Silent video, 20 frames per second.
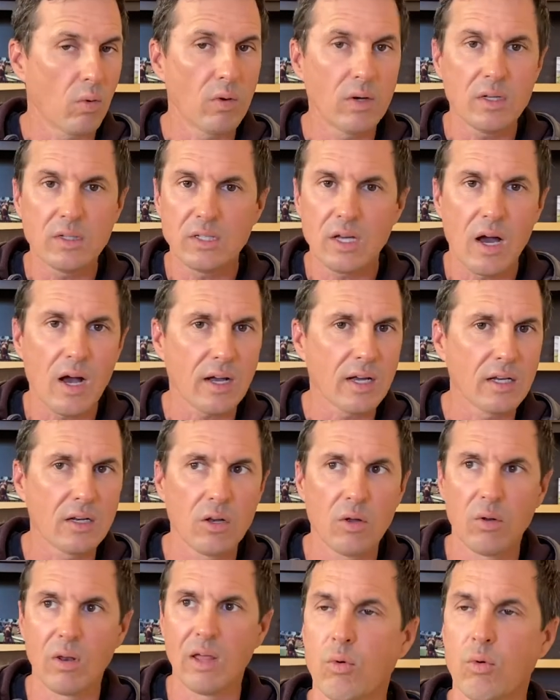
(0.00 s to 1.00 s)
We're not talking
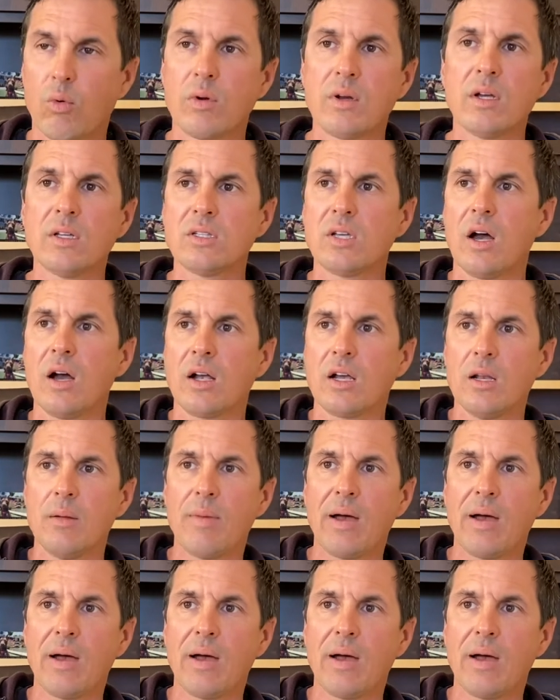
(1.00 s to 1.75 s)
low We're not talking